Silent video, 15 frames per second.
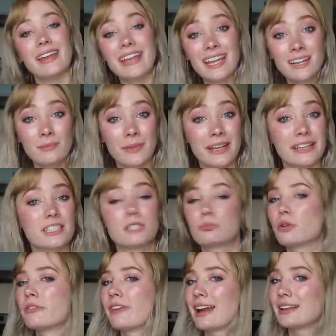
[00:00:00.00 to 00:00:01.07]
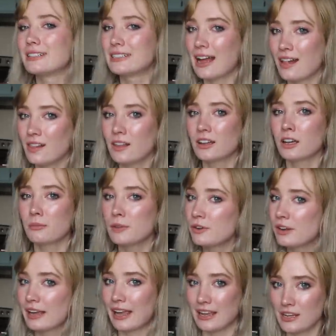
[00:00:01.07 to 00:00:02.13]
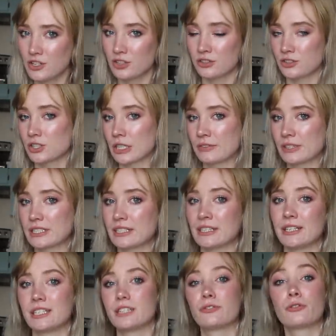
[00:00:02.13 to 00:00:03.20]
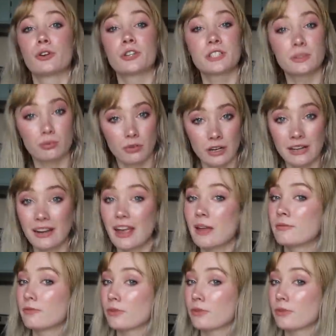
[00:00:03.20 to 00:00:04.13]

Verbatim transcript: Inmates provide telecommunication services for Sprint and